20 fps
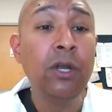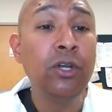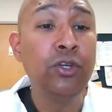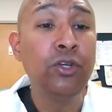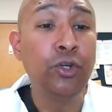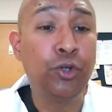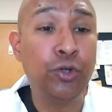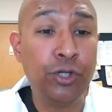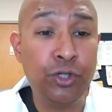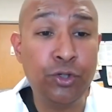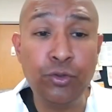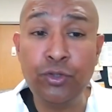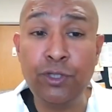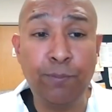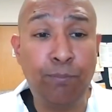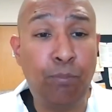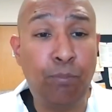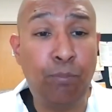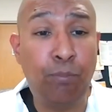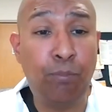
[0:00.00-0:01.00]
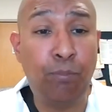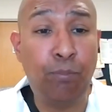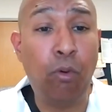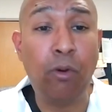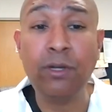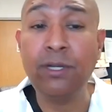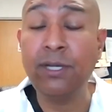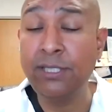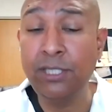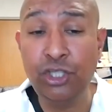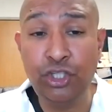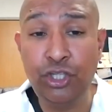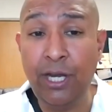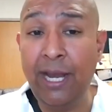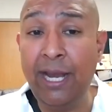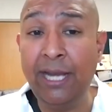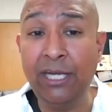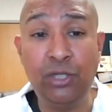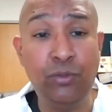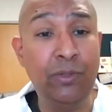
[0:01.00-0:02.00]
Nutritional support doesn't
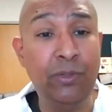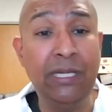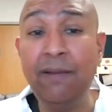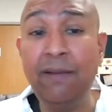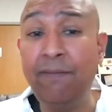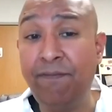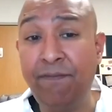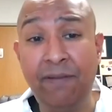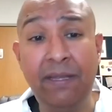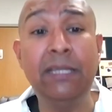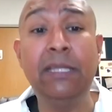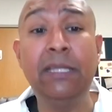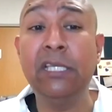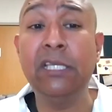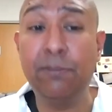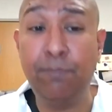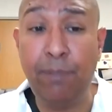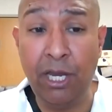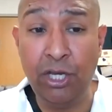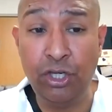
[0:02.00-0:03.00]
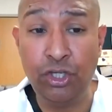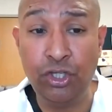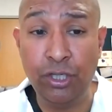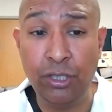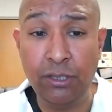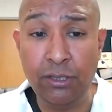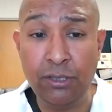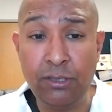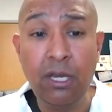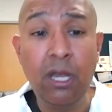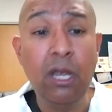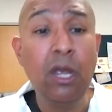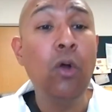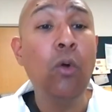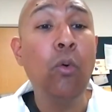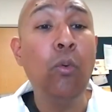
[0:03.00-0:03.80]
change. We need to feed these patients.